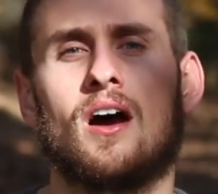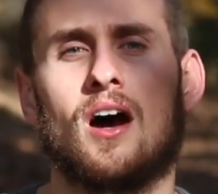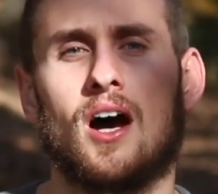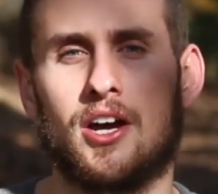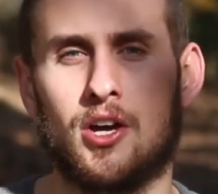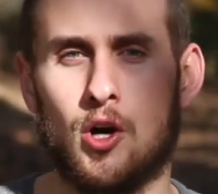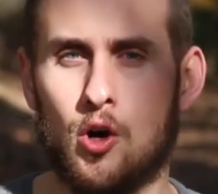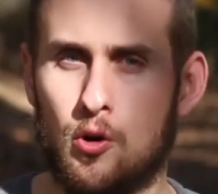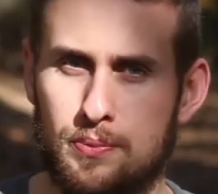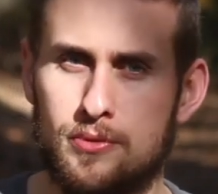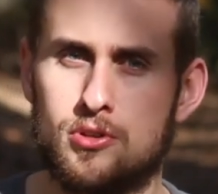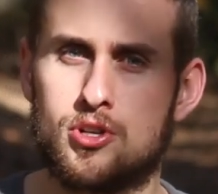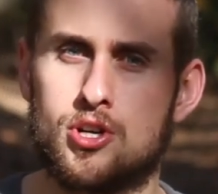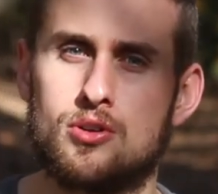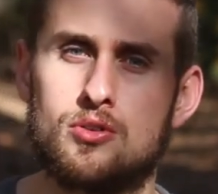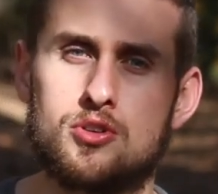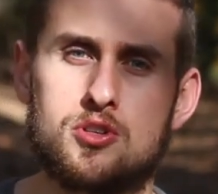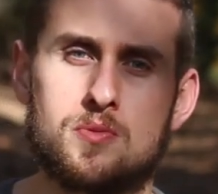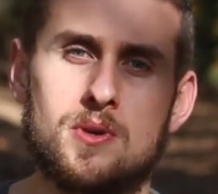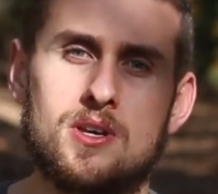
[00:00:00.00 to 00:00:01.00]
I hope you
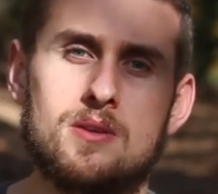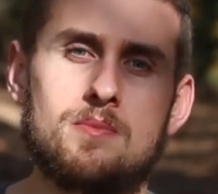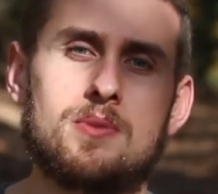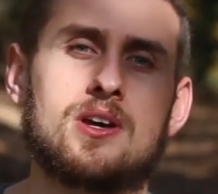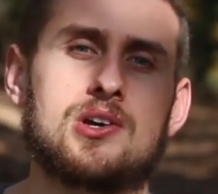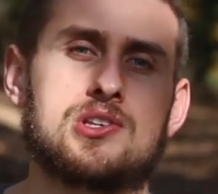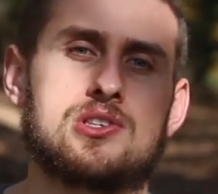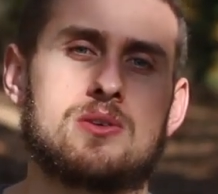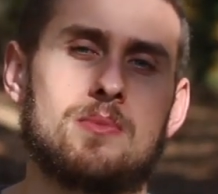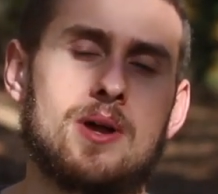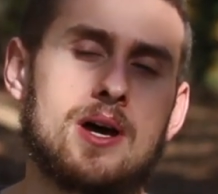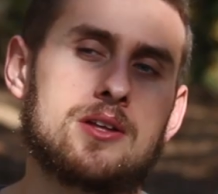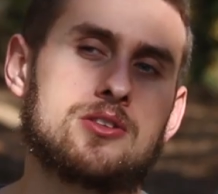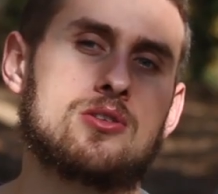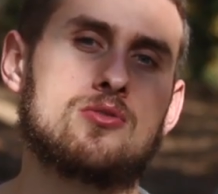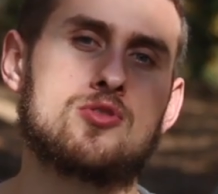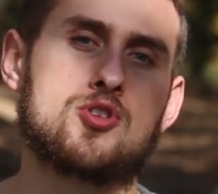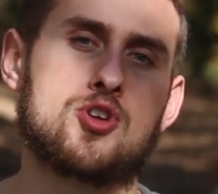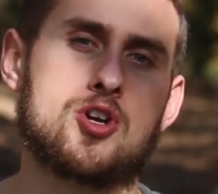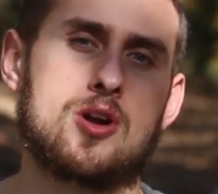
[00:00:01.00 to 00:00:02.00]
choose me because I'm not
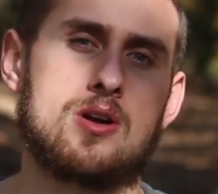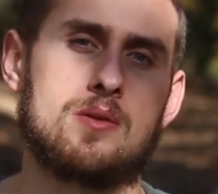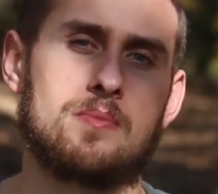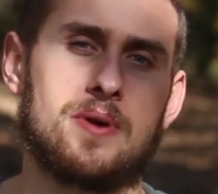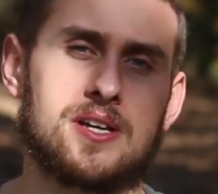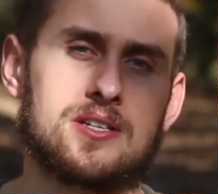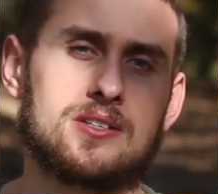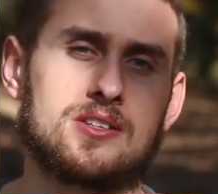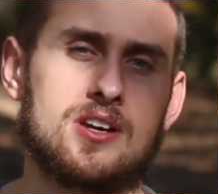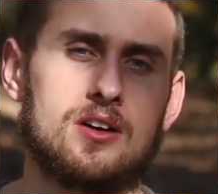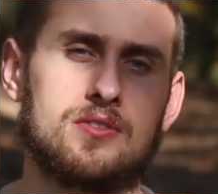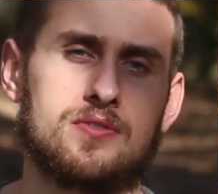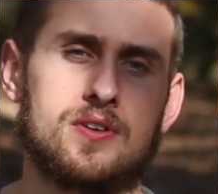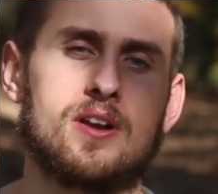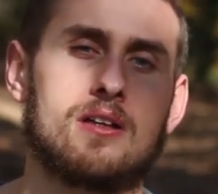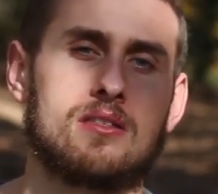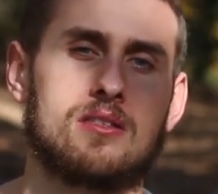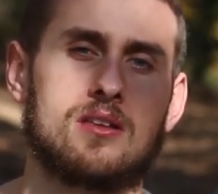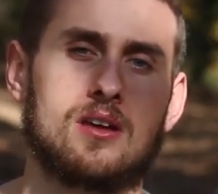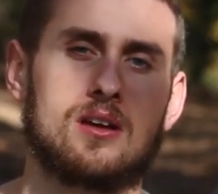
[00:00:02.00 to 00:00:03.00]
too sure of myself, and
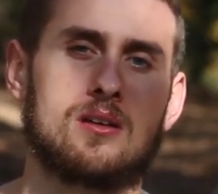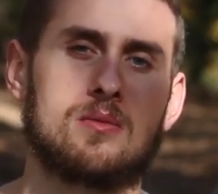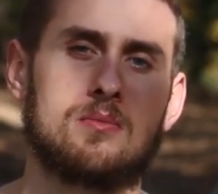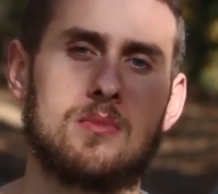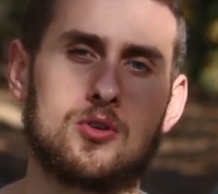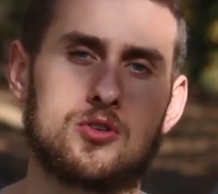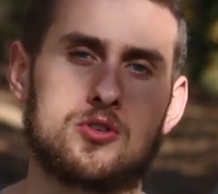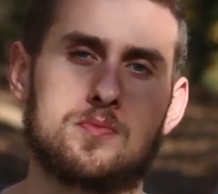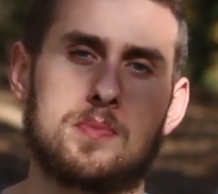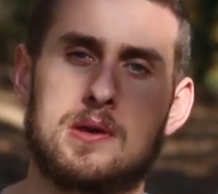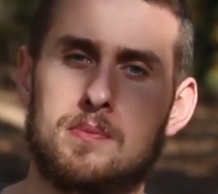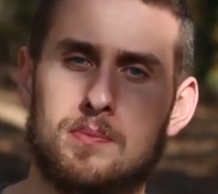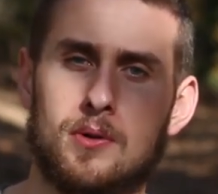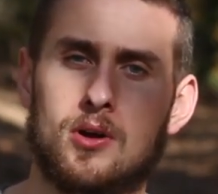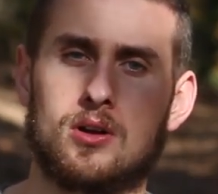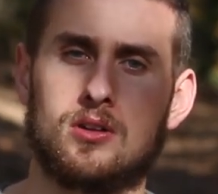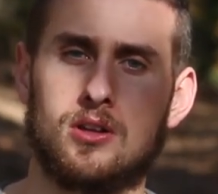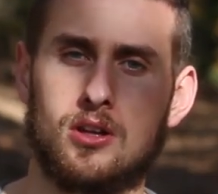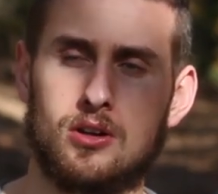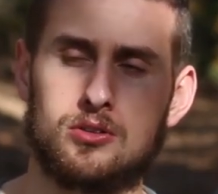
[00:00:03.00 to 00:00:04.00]
I think most people
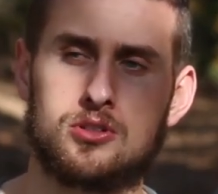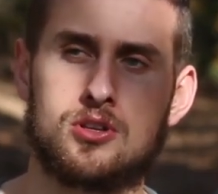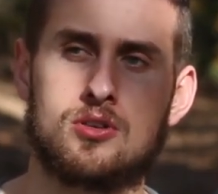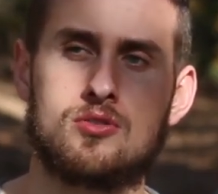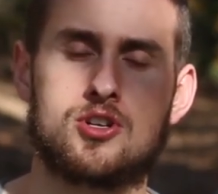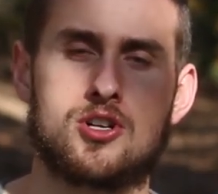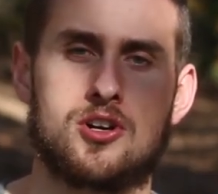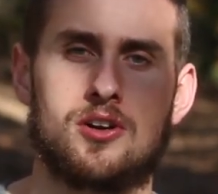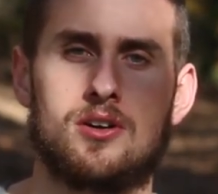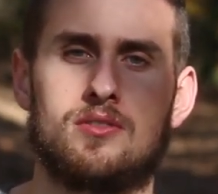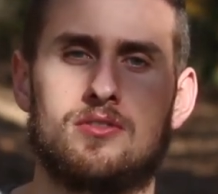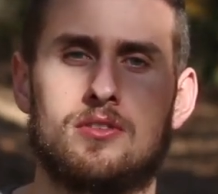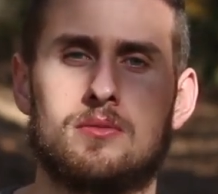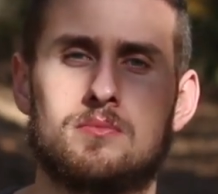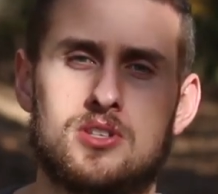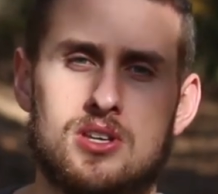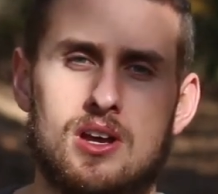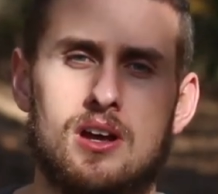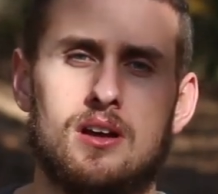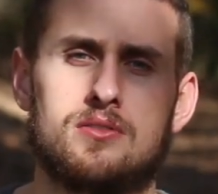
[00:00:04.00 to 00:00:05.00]
are a little too sure of
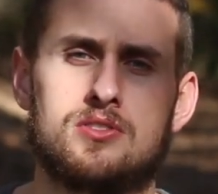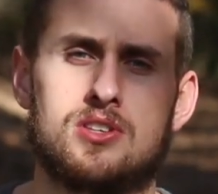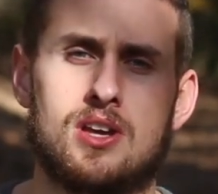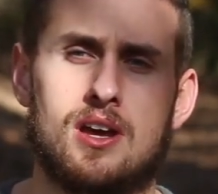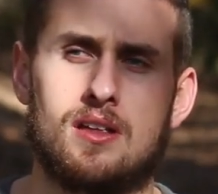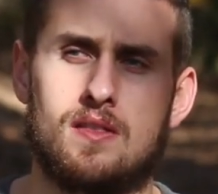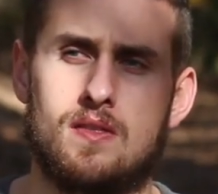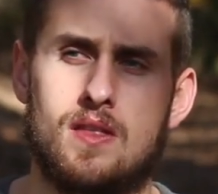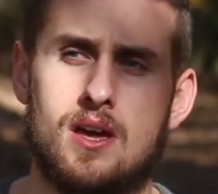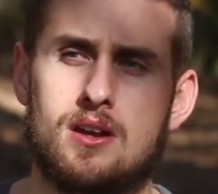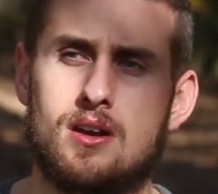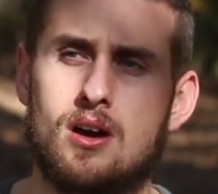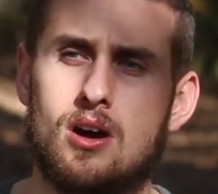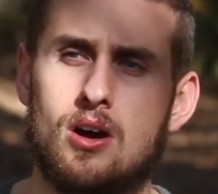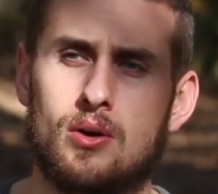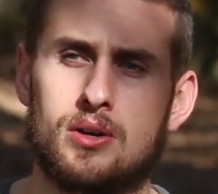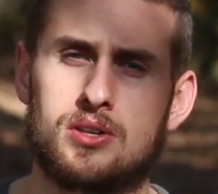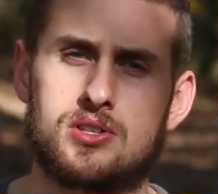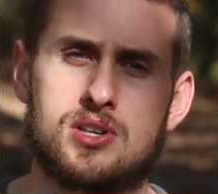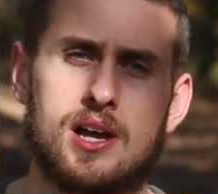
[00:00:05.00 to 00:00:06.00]
themselves and they
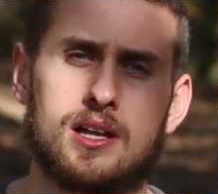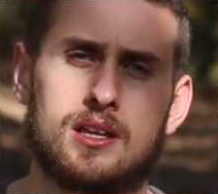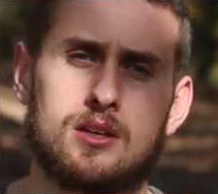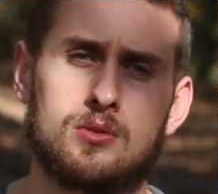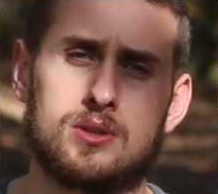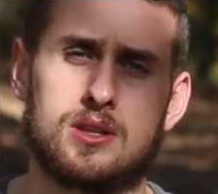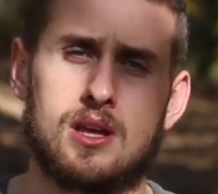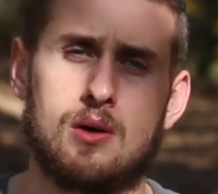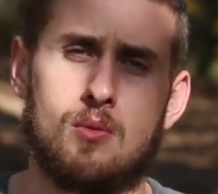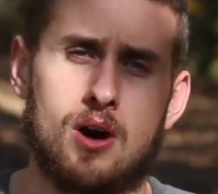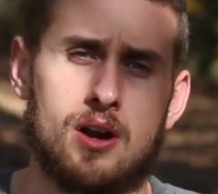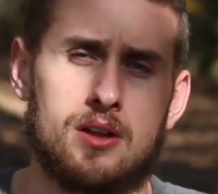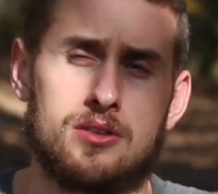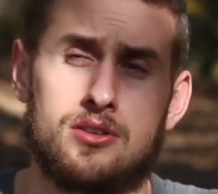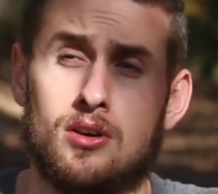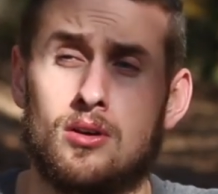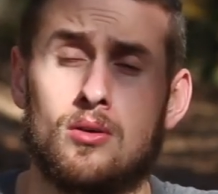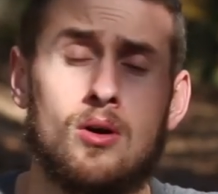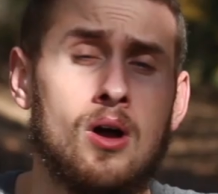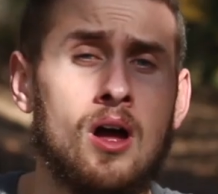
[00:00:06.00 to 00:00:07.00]
know exactly what they want
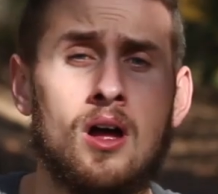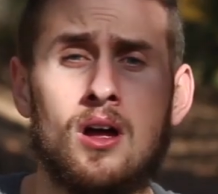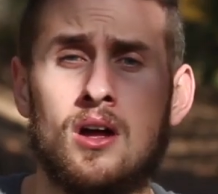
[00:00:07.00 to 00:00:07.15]
to do.